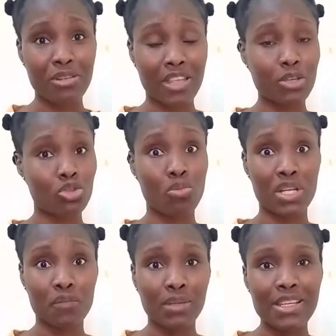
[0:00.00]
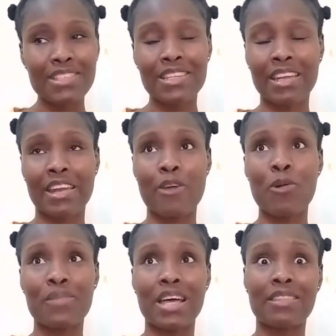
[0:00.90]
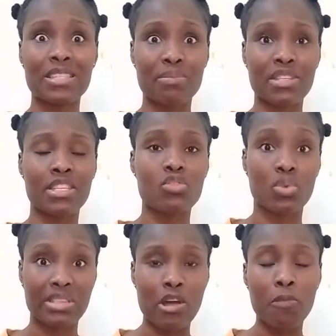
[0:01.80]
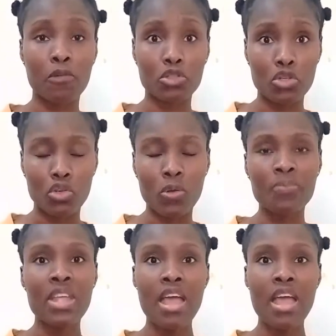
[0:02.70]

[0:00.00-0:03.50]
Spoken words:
Thank you so much for listening, and I hope that this message was helpful to you.